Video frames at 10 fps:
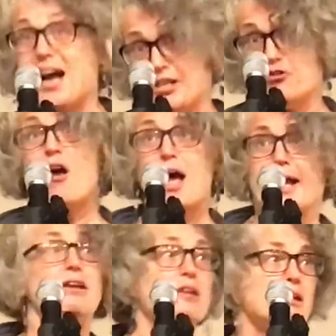I
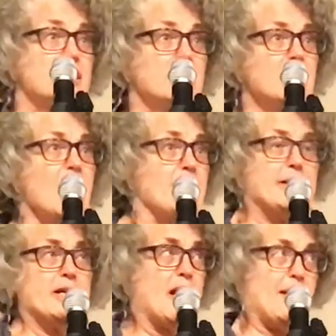tried. I
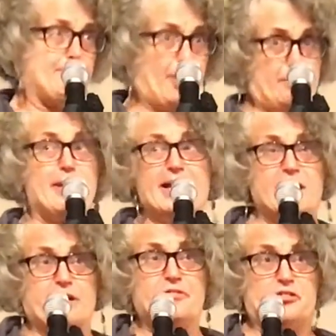mean, I bought my
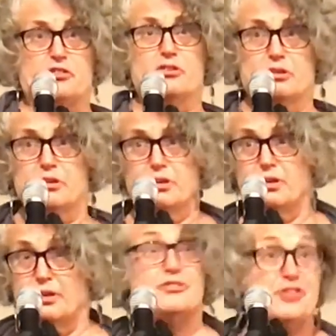gifts,
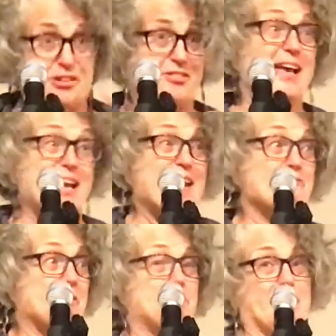just like
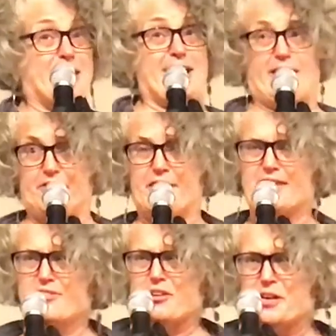everybody else.
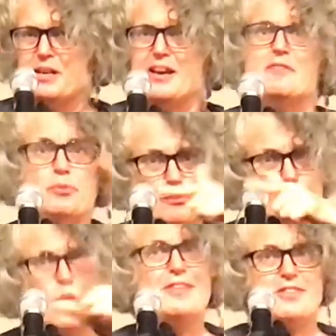
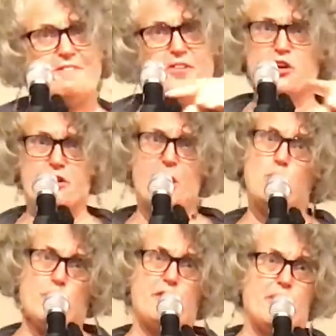Once I figured
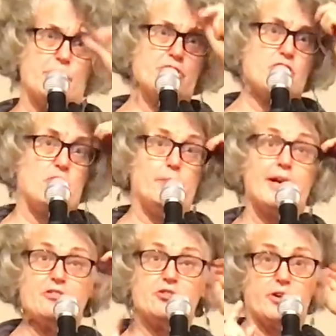out where I was
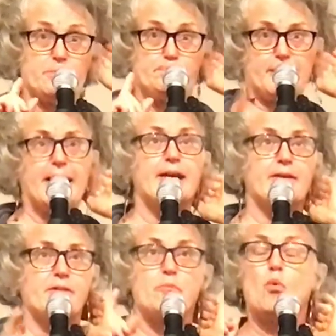going, I started
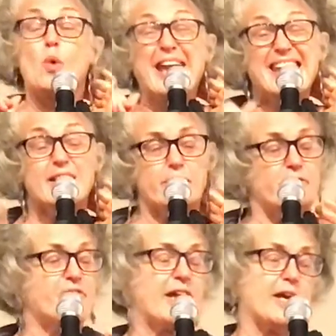planning them way
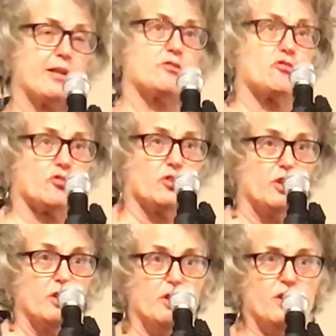in advance.
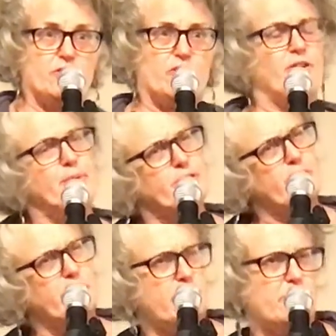So if I was
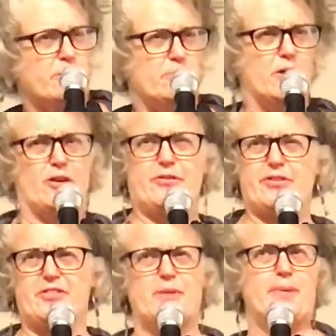gonna go to
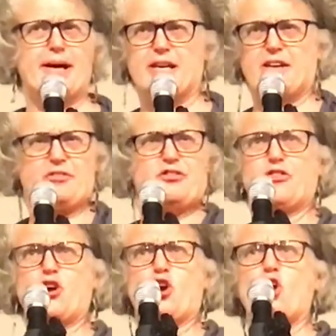Margaret's, I'd buy gifts
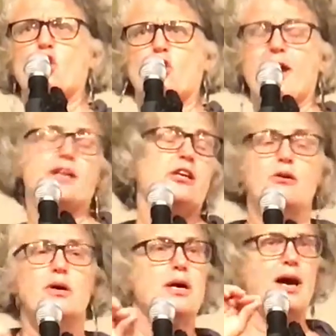for her. And you
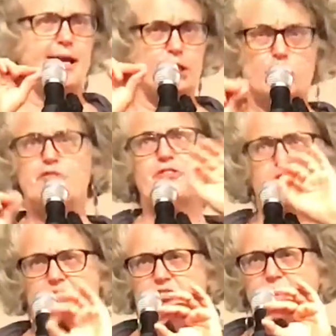know, I'd look for
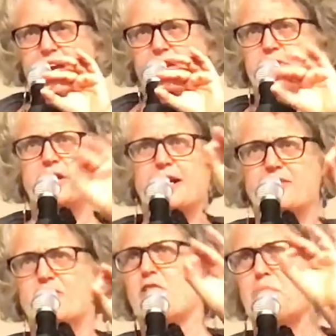the sales and
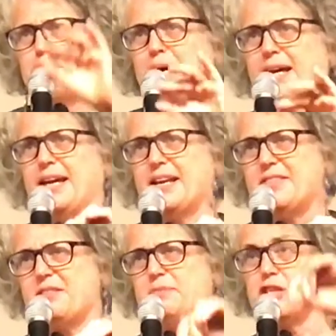I'd start
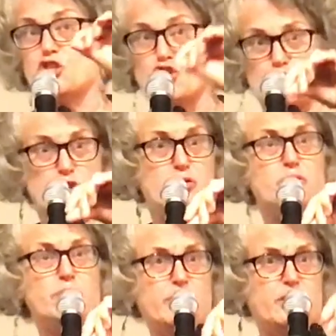buying them in
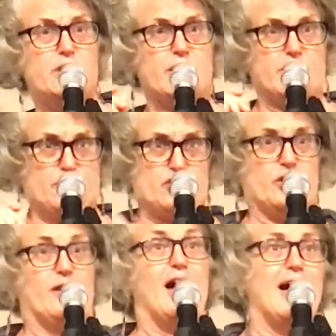June and
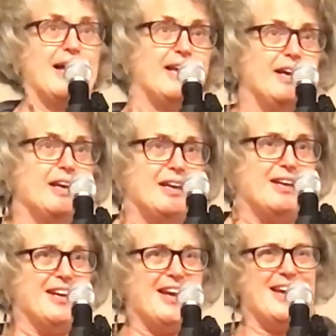July.
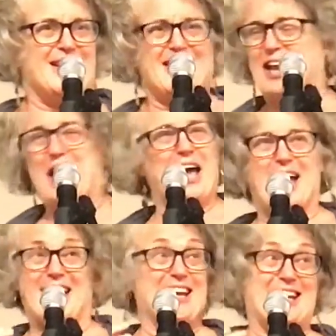And
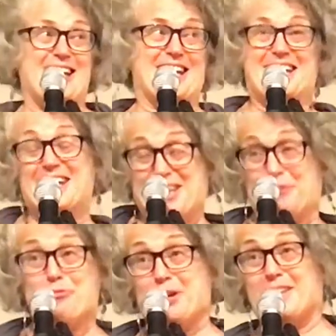
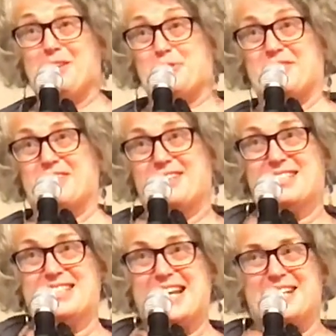it really was
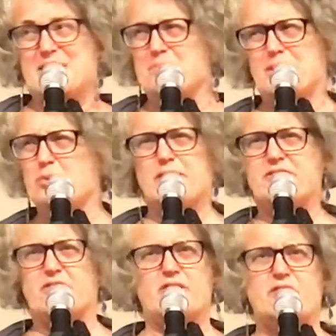exciting, but it
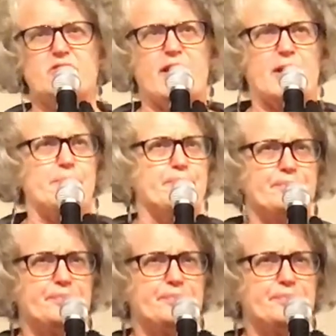wasn't the same.